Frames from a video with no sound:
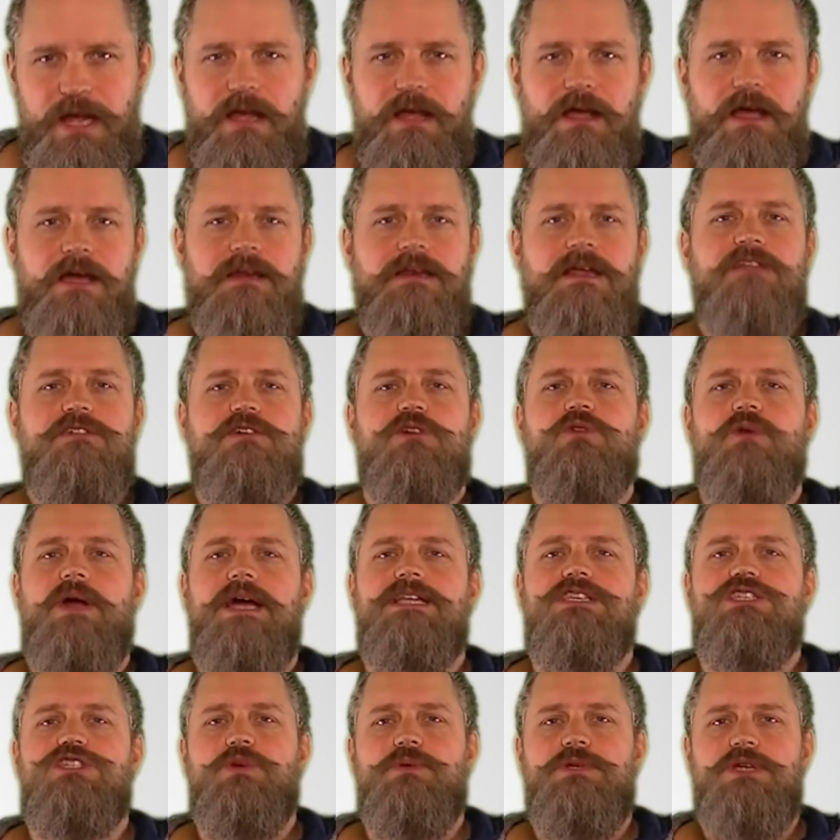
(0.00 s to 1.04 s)
Another
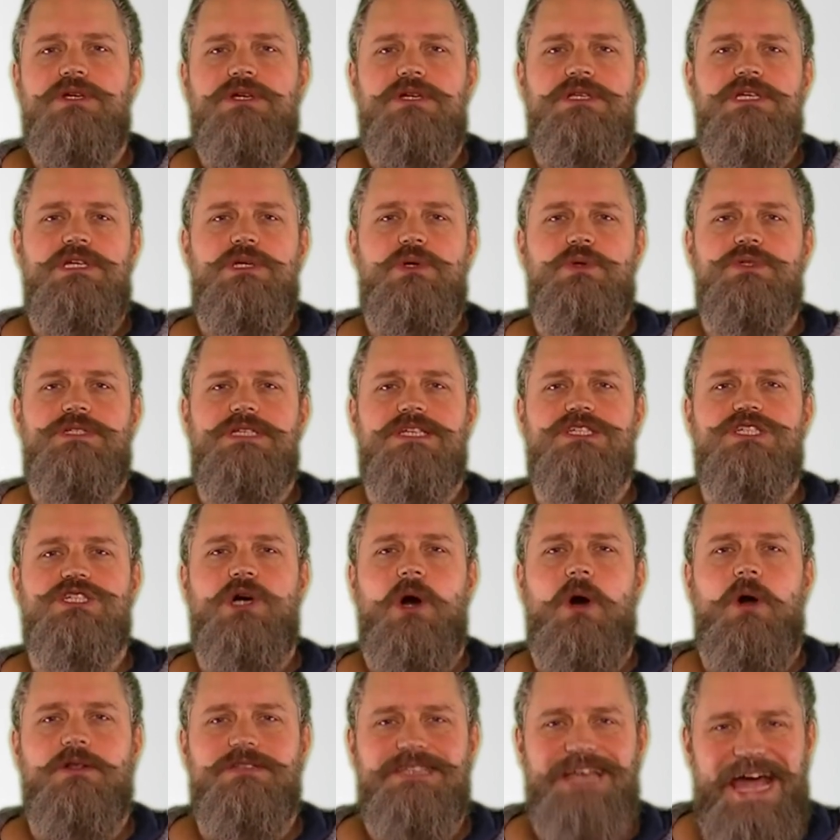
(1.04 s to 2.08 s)
great tool you can use is
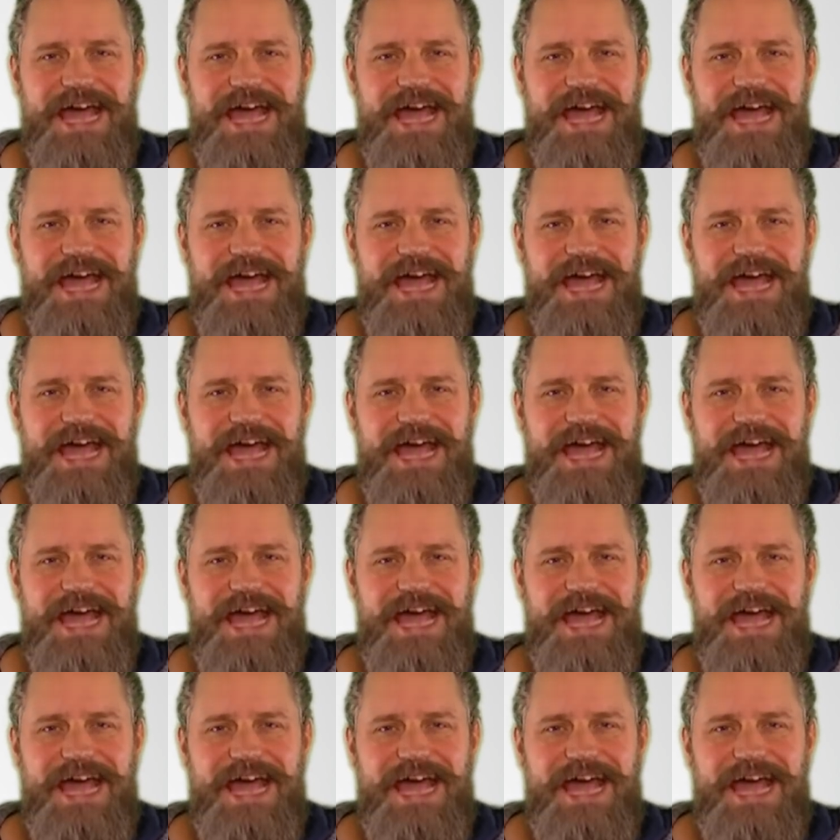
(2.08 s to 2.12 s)
called